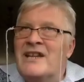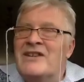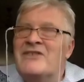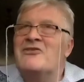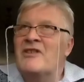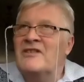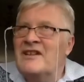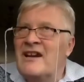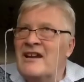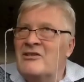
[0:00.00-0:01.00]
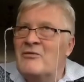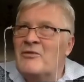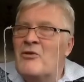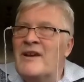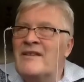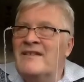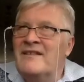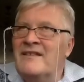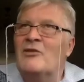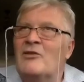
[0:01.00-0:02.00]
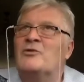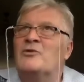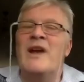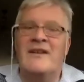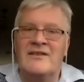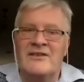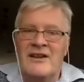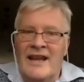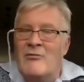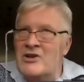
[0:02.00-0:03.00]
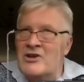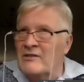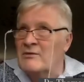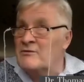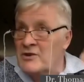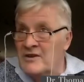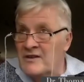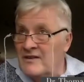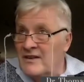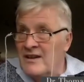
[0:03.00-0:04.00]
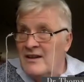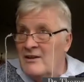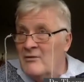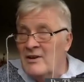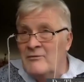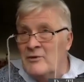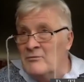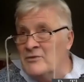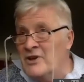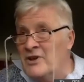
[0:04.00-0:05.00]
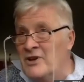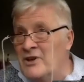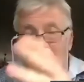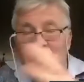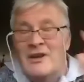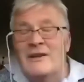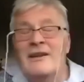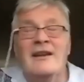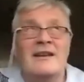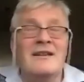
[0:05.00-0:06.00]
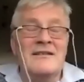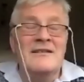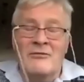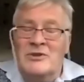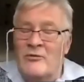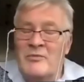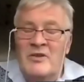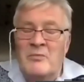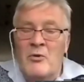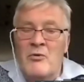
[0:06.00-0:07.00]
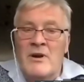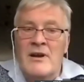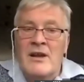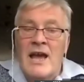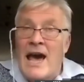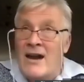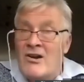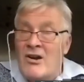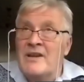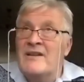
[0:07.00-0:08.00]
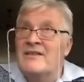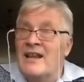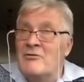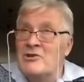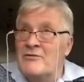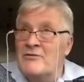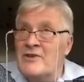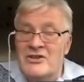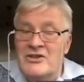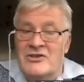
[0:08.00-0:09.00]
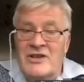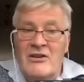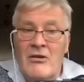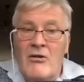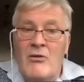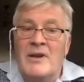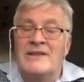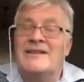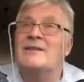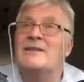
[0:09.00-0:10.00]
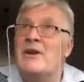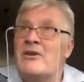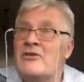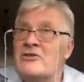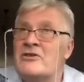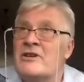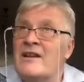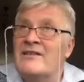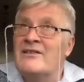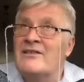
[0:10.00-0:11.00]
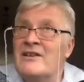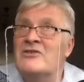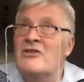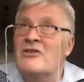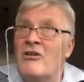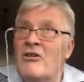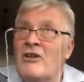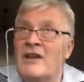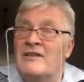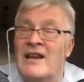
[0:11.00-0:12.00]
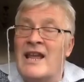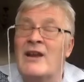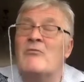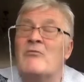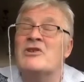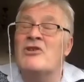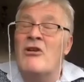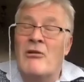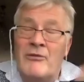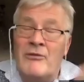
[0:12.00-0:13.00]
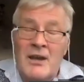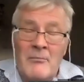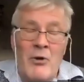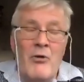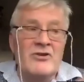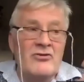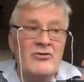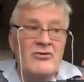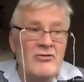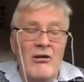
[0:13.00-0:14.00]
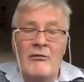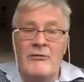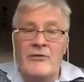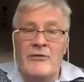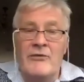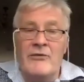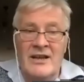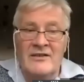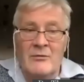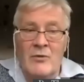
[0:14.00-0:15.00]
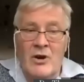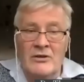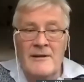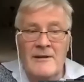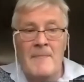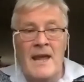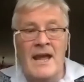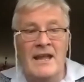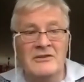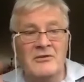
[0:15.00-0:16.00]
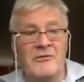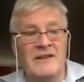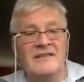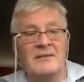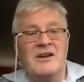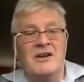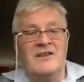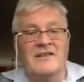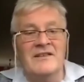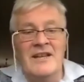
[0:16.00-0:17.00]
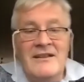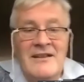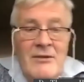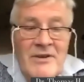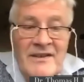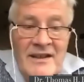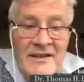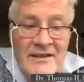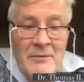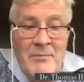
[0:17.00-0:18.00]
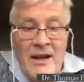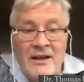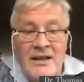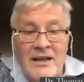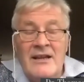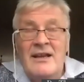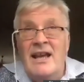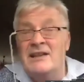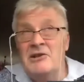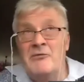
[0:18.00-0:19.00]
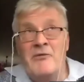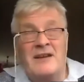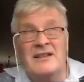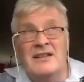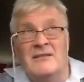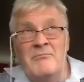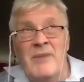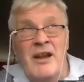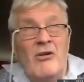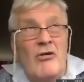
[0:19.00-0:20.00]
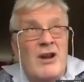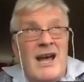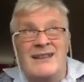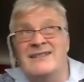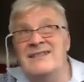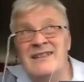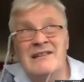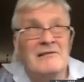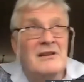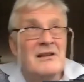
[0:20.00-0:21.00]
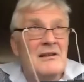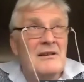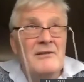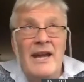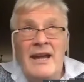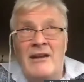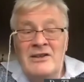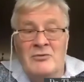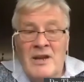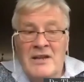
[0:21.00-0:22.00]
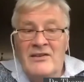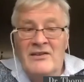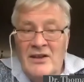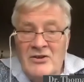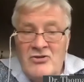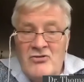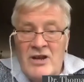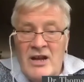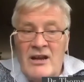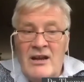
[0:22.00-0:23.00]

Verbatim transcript: also an interesting kind of coexistence of two extra languages, which for instance, from Turkey to uh, India would have been spoken. Arabic is a language of religion and law, but then Persian as a religion or as a language of poetry, of art, and so on. And you find similar things in India with Sanskrit and Pali. And in fact, Bengal until early 20th century